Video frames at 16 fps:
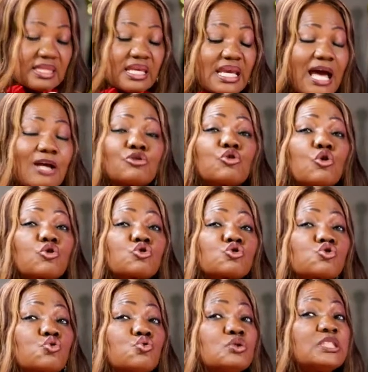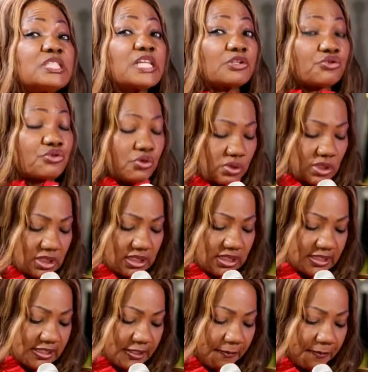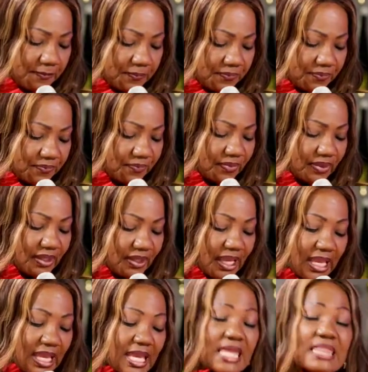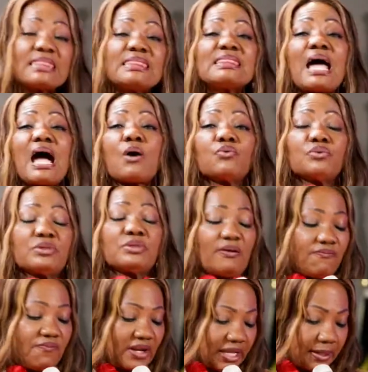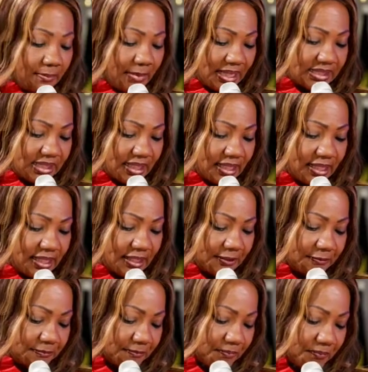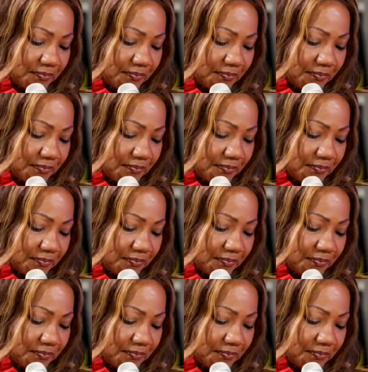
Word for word: They are not too generous. Now the phlegmatic.